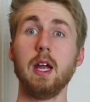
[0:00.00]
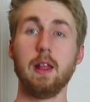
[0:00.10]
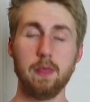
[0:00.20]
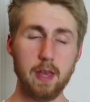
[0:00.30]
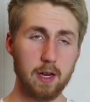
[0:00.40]

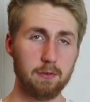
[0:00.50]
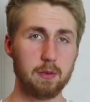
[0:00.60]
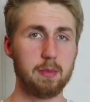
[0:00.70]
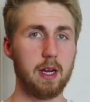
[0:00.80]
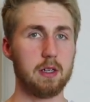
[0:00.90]
and then
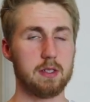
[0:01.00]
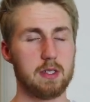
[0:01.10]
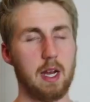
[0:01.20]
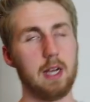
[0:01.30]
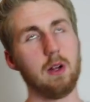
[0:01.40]
from there
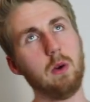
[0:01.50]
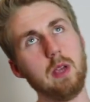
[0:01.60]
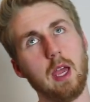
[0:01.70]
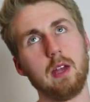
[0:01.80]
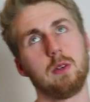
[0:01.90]
decide,
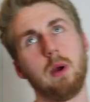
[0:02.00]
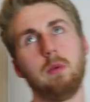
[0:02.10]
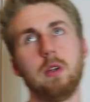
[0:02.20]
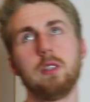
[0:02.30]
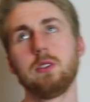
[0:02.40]
okay, do
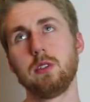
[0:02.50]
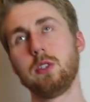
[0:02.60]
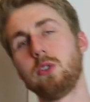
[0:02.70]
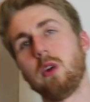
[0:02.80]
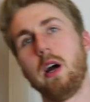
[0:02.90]
I want
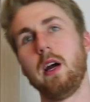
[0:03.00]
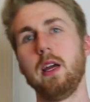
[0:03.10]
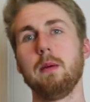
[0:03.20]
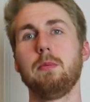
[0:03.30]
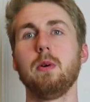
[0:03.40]
to try
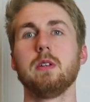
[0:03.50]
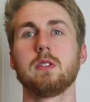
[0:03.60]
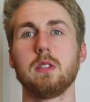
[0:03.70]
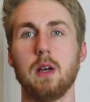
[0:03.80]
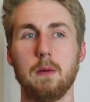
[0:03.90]
and put
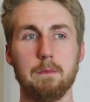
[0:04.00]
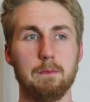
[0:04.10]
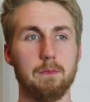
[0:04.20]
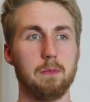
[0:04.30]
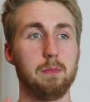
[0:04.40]

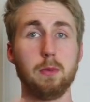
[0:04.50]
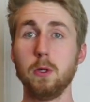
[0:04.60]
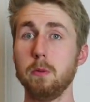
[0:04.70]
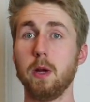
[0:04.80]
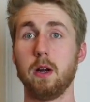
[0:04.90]
some
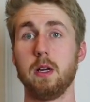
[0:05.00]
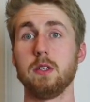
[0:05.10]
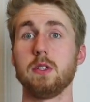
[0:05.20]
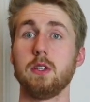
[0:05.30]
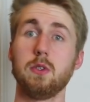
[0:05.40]

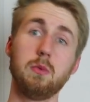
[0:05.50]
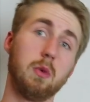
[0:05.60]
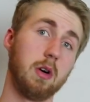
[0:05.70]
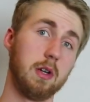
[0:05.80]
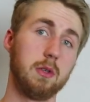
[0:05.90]
blueberries into
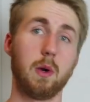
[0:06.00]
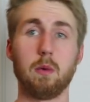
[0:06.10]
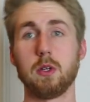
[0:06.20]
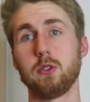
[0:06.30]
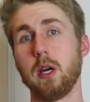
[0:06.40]
one? Do I
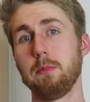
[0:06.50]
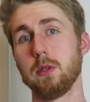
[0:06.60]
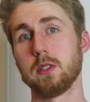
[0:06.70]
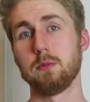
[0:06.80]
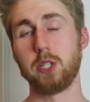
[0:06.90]
want to try and
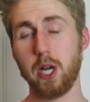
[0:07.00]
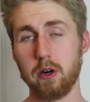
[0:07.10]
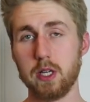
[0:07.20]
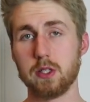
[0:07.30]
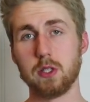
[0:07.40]
put some
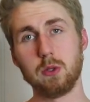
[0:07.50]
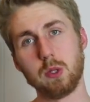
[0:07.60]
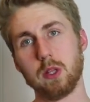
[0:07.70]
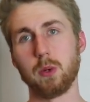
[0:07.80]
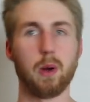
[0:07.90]
cherries into
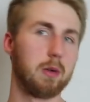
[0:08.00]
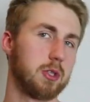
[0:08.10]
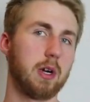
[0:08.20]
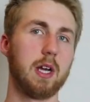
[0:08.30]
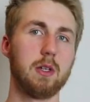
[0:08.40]
another? Do I
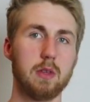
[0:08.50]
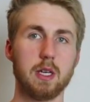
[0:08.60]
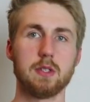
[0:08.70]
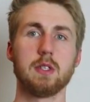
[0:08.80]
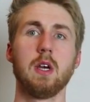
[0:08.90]
want to try and do
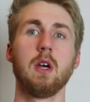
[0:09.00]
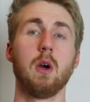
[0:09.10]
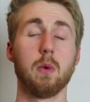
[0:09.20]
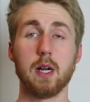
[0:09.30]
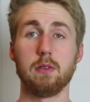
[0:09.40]
this?
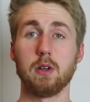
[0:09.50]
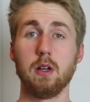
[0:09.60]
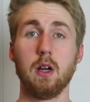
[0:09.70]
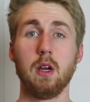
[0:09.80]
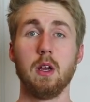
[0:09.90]

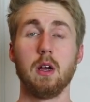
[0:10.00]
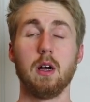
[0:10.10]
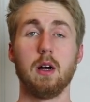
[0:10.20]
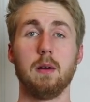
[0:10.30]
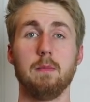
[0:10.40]
Whatever.
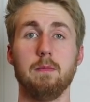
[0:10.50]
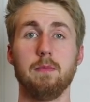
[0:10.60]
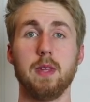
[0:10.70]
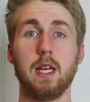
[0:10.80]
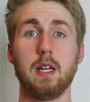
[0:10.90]
Um,
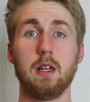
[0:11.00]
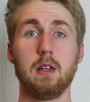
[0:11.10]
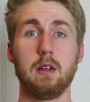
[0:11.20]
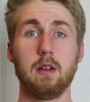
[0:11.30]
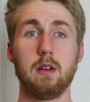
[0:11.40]
and